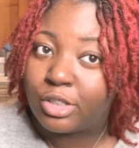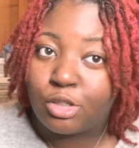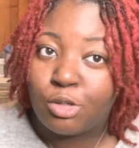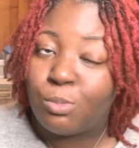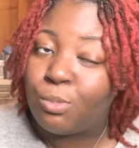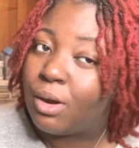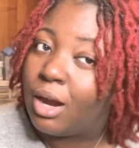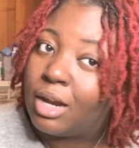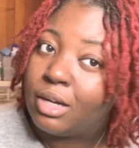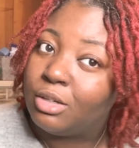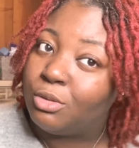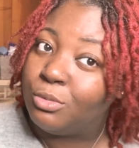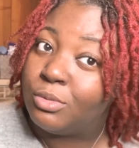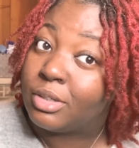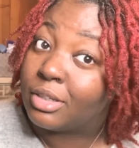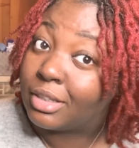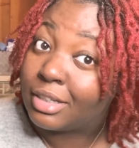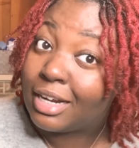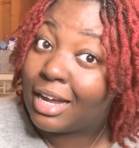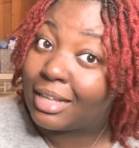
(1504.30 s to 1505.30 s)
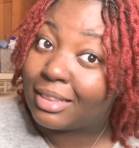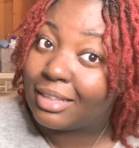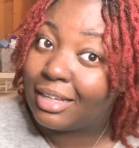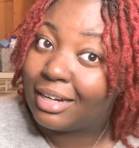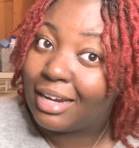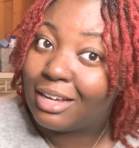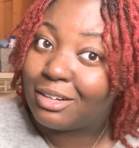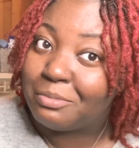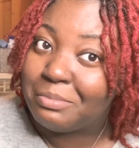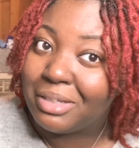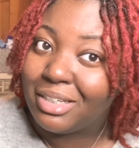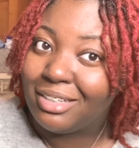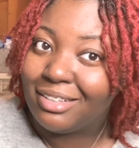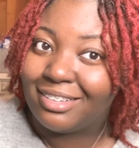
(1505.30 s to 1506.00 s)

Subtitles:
you probably wouldn't have got that out of me.